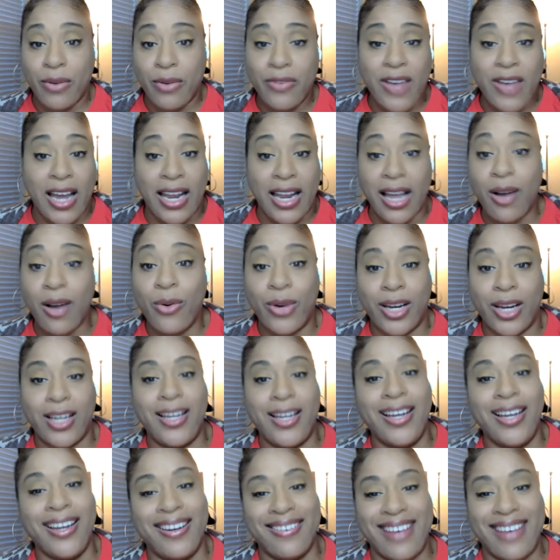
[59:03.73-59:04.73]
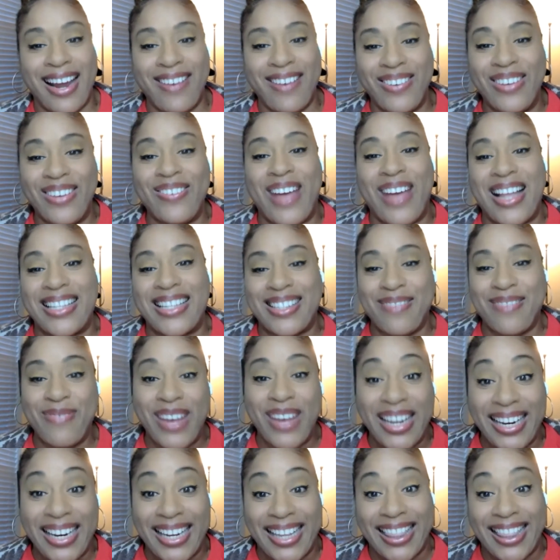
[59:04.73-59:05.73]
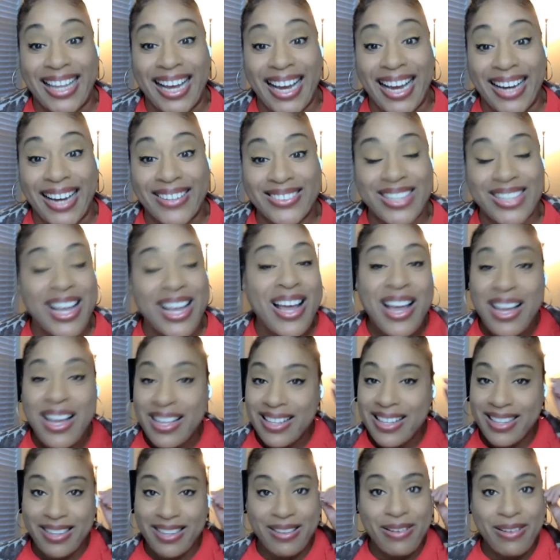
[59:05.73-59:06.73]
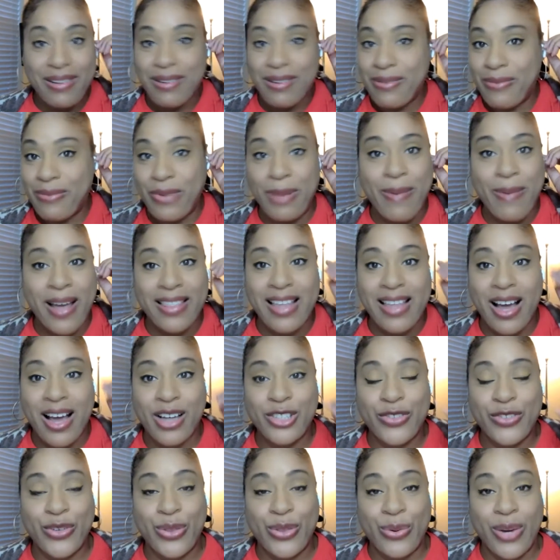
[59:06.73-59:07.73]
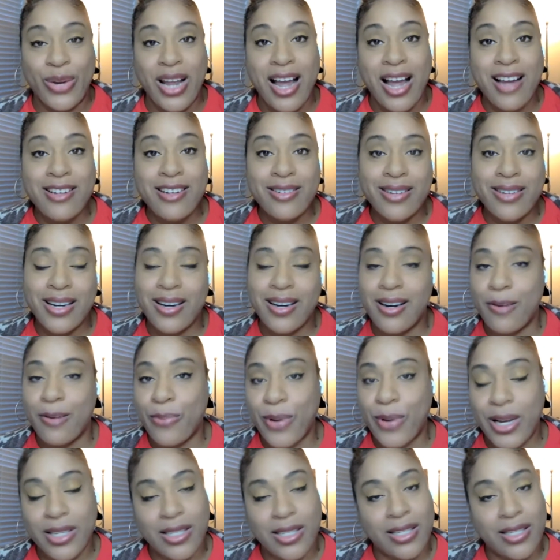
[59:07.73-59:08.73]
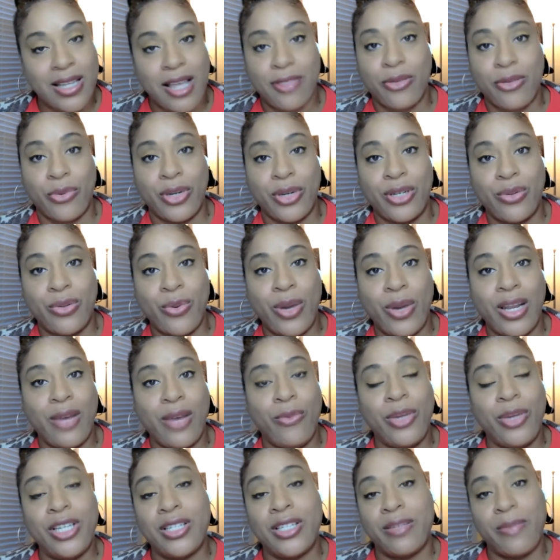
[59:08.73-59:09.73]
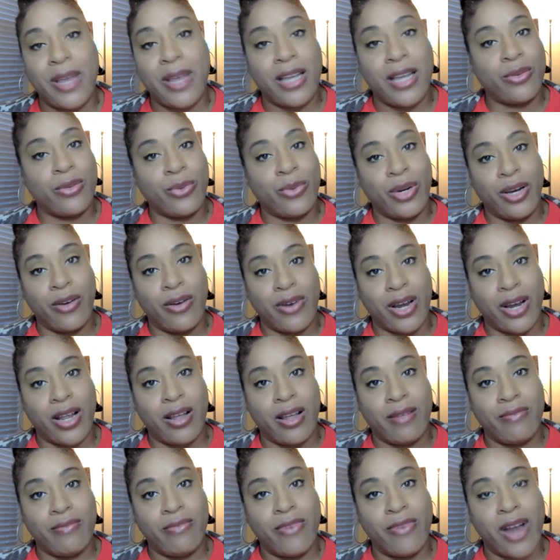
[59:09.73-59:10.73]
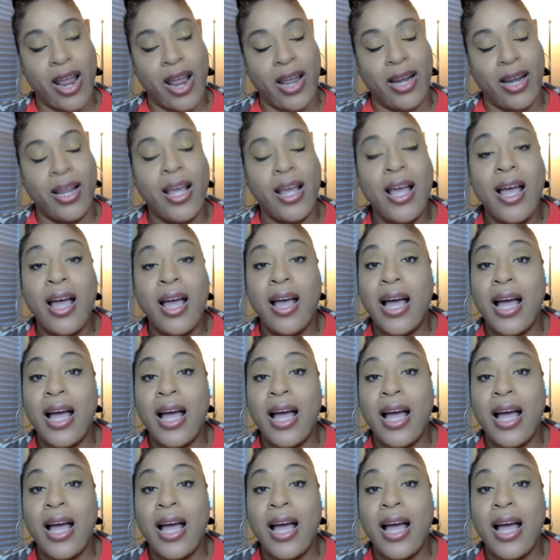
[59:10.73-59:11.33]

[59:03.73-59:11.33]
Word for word: We've got equity, right? We've got some money in the house. We bought the house for $300,000, it appraises at $320,000, we just made $20,000, right?